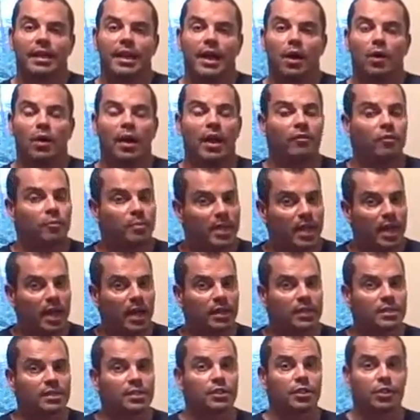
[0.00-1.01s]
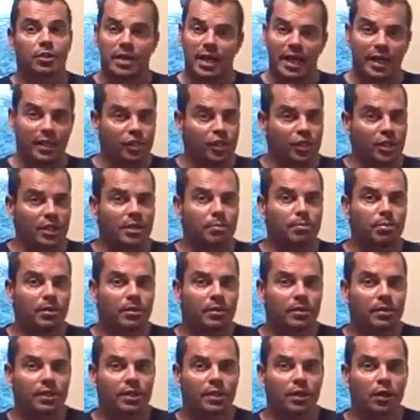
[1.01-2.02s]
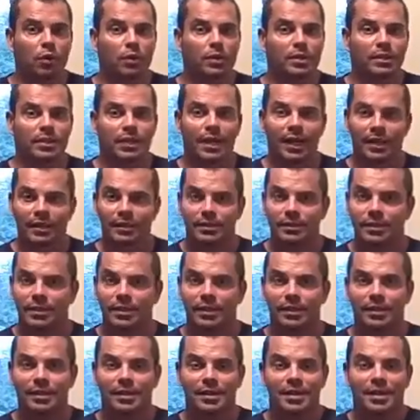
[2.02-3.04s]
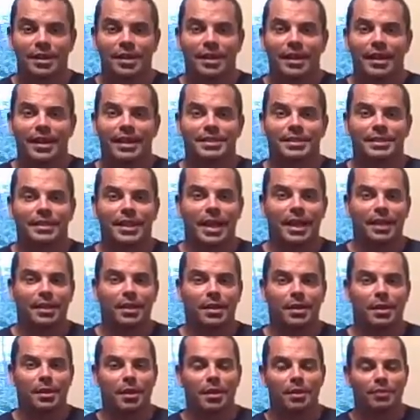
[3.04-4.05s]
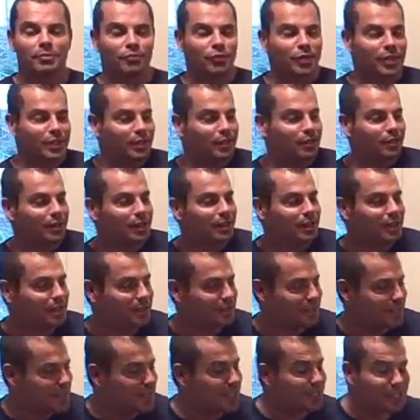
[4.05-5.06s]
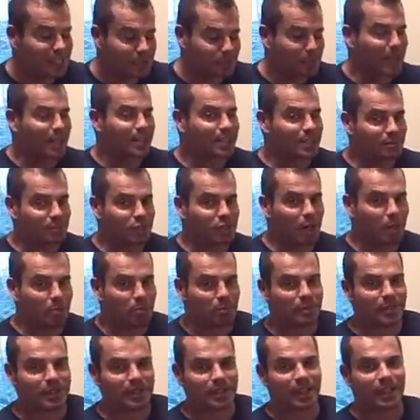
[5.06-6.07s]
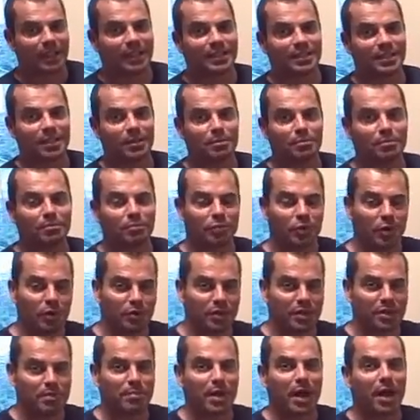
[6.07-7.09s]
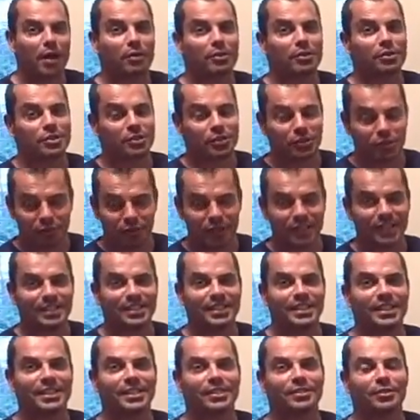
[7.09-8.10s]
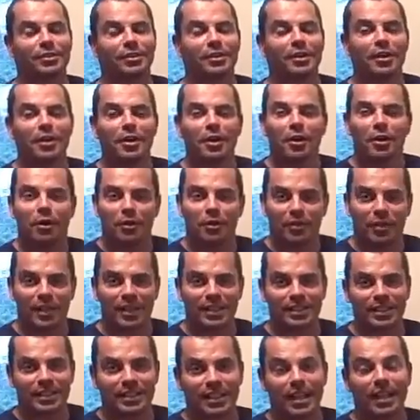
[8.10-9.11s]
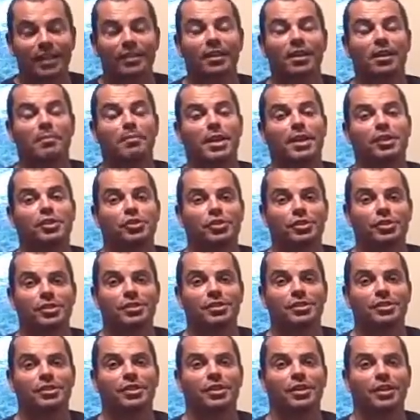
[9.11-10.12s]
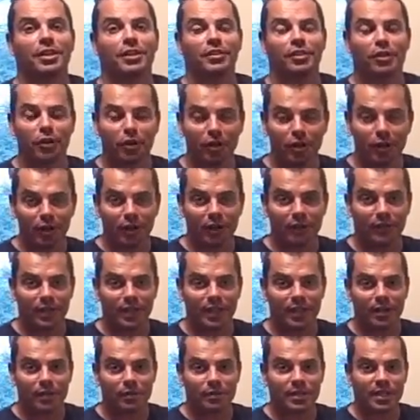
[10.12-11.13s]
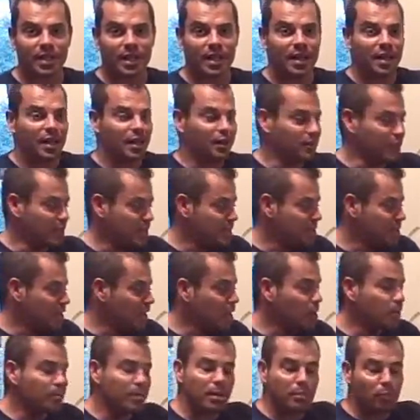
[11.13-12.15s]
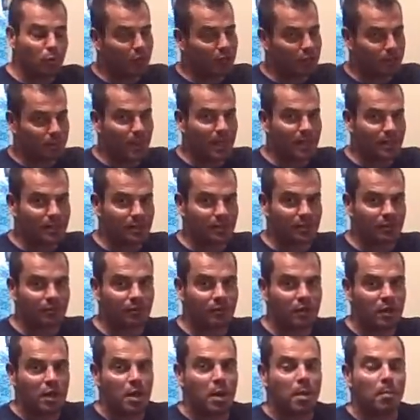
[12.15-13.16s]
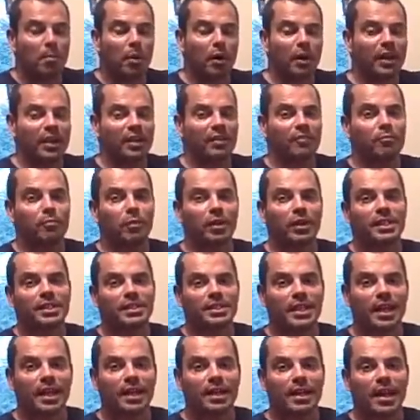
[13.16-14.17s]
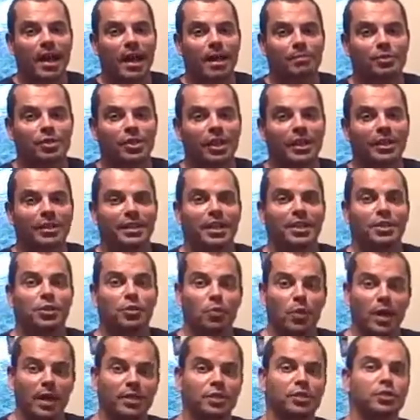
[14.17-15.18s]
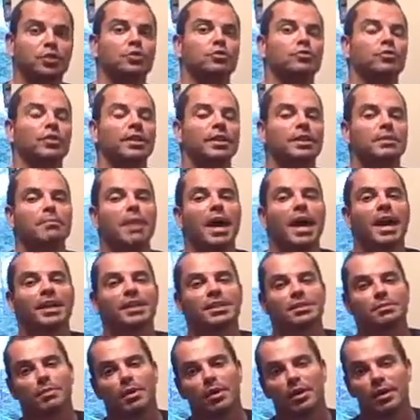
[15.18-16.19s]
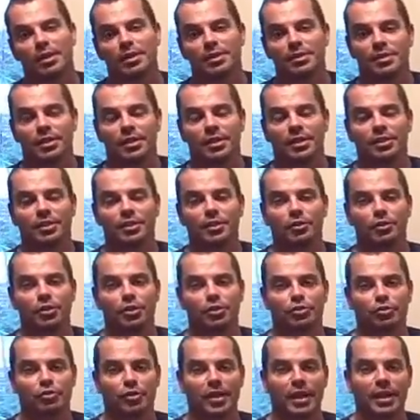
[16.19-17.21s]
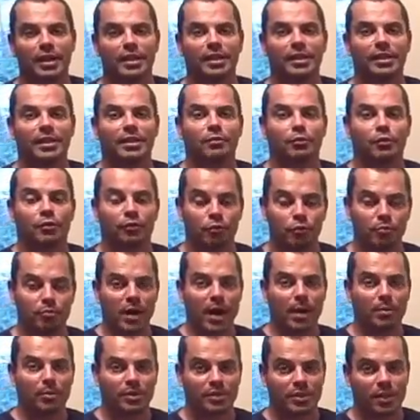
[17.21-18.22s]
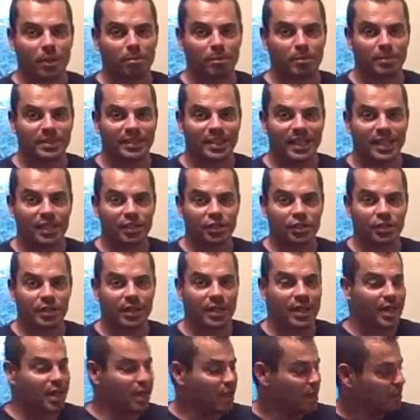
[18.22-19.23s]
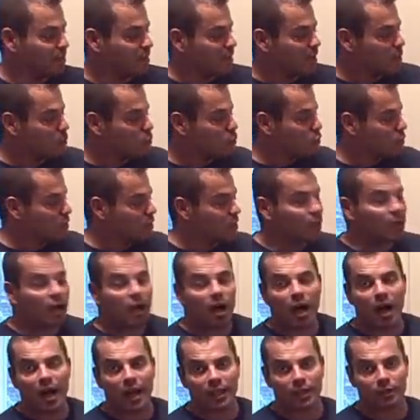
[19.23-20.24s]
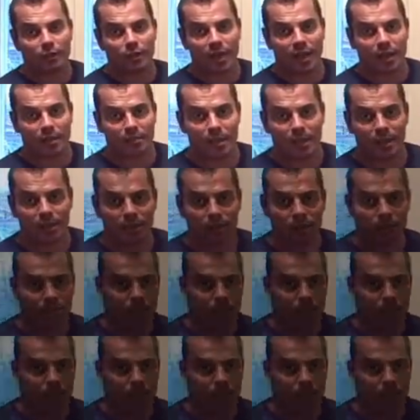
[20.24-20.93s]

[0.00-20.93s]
Now, I have to be honest, they're not cheap. You know, it's not a real inexpensive supplement like some protein powders or creatine or things like that that I mentioned in the earlier videos. These are a bit more expensive, but if money's not an object and you want to really maximize, you know, your training through proper supplementation, then I would highly recommend